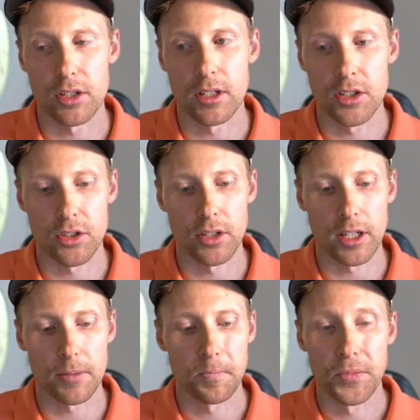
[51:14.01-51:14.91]
It's
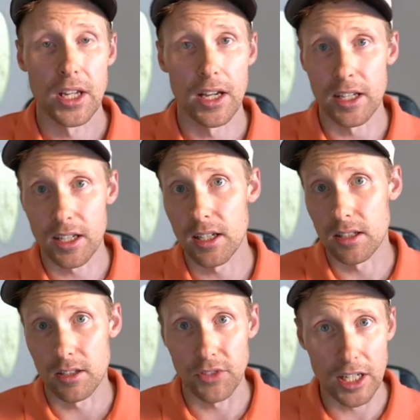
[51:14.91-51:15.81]
like, and again,
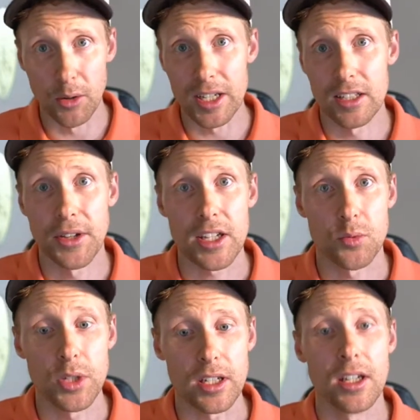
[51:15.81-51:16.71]
the video I did last
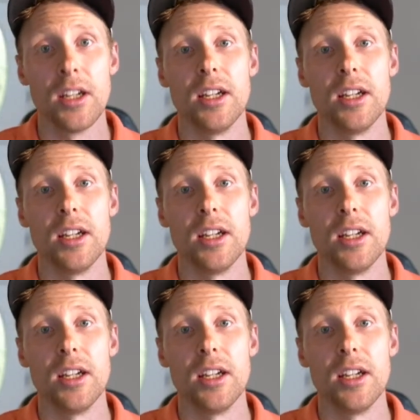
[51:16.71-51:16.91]
week,